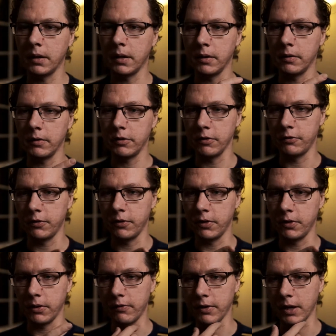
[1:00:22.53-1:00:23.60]
So
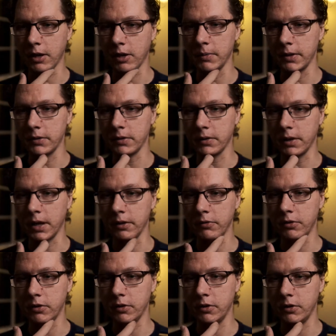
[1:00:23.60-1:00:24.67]
photographic elements. A lot of
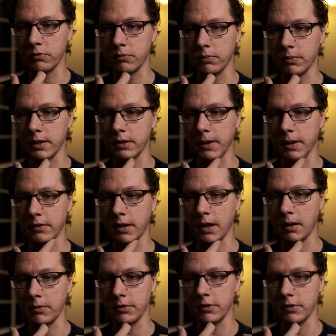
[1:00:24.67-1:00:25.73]
studios rent the best
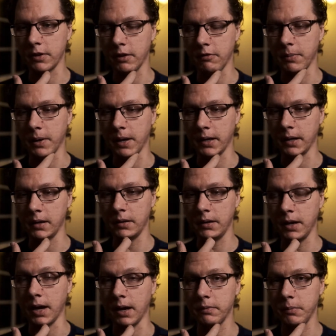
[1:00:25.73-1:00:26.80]
cameras instead of buying it.
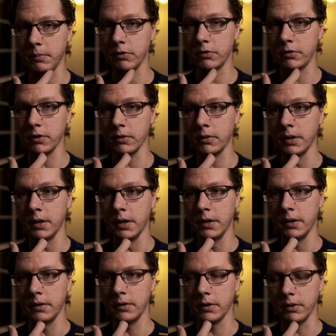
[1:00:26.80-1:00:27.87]
Yeah, most do.
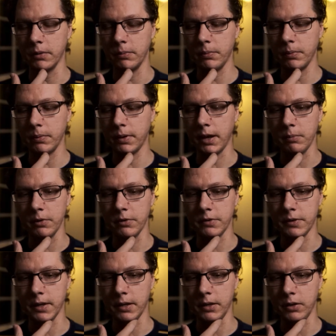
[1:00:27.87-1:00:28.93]
The cameras
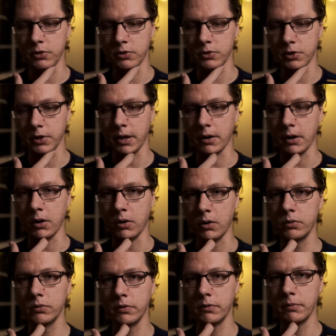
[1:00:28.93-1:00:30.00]
that usually are
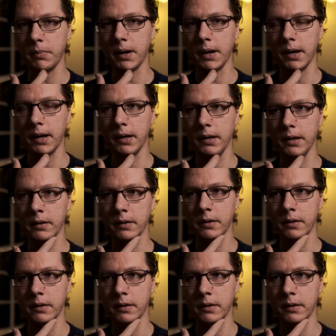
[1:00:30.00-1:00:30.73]
owned by